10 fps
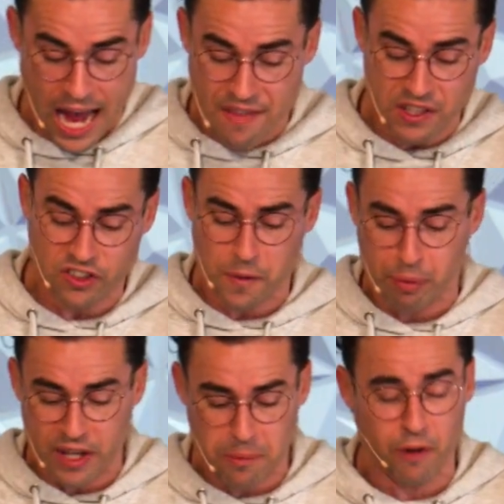and this is
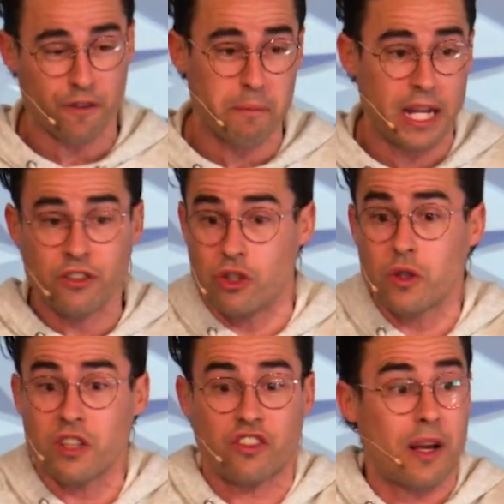applicable for men too,
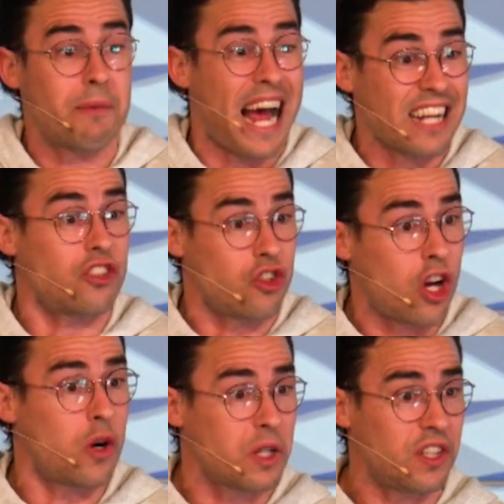because some guys
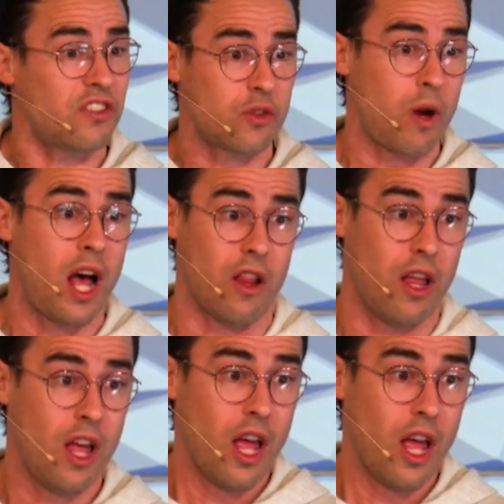struggle with this as well.